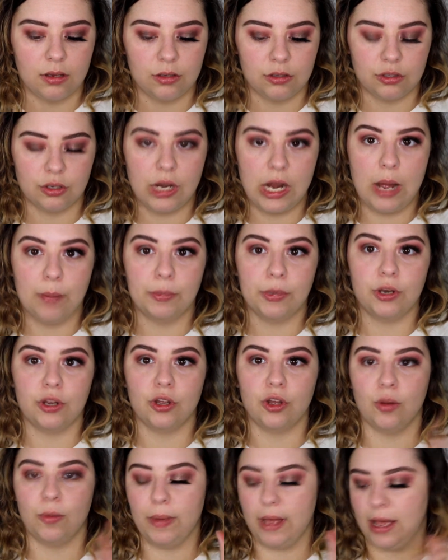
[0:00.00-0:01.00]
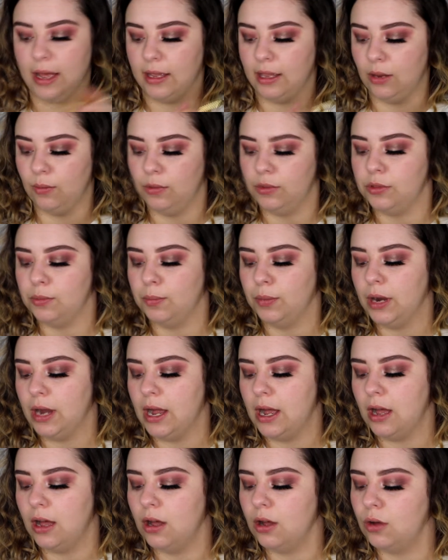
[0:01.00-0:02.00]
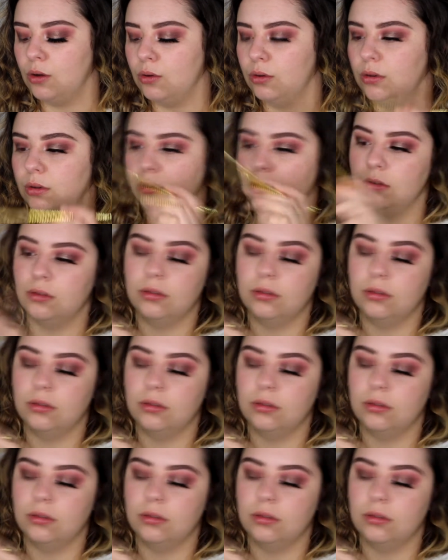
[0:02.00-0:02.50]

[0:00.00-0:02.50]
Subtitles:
So now I'm gonna go back in with the brown,